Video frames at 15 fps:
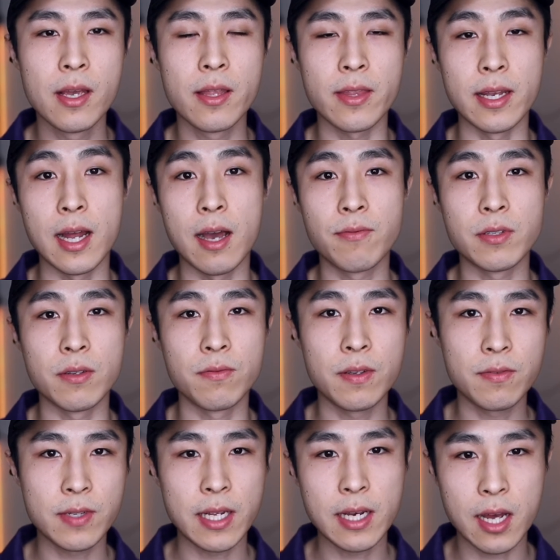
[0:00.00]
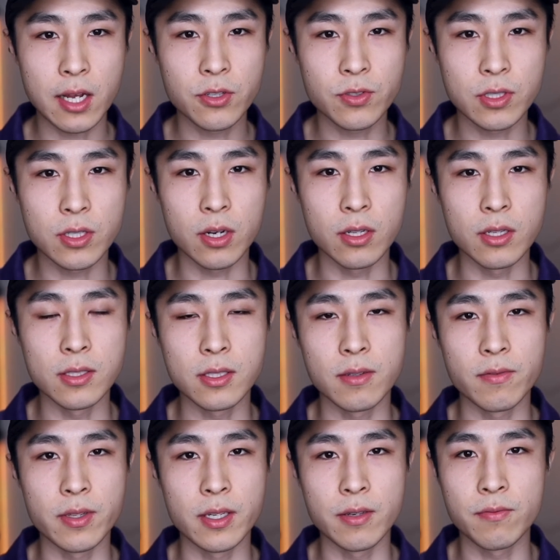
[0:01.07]
then after $1,500
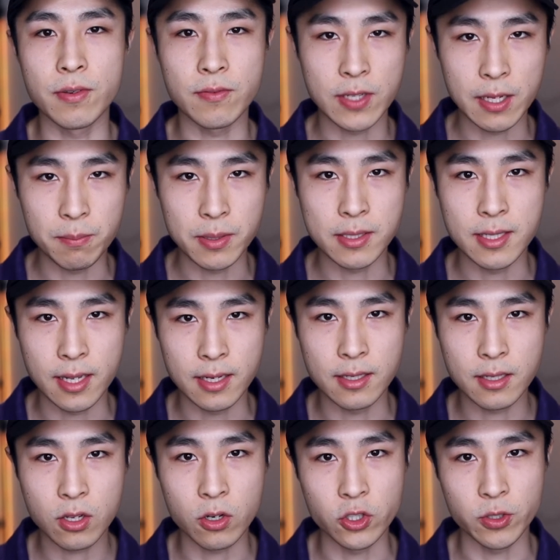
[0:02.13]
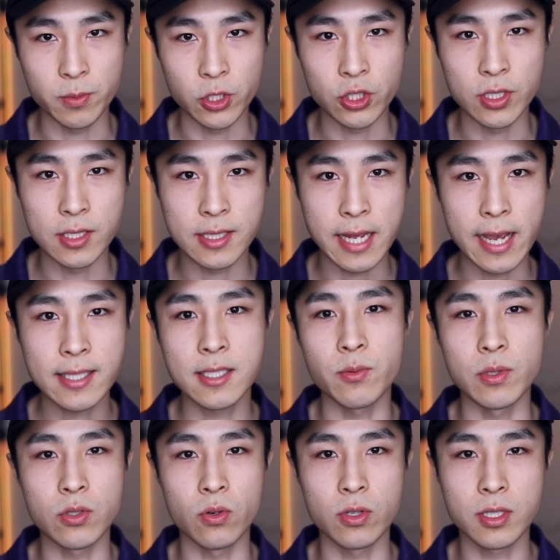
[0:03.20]
of the 15% contributions tax that
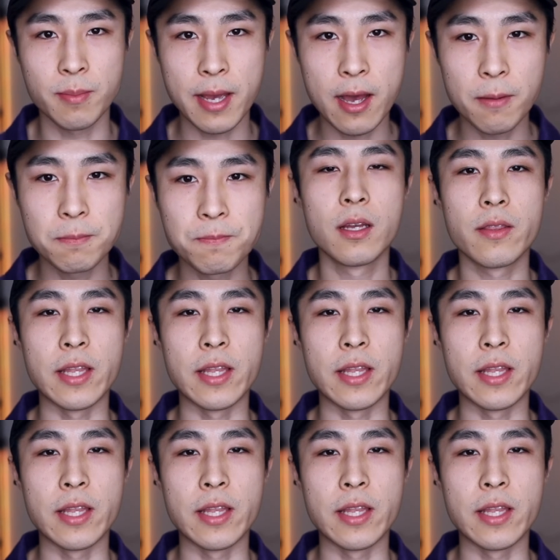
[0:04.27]
we talked about,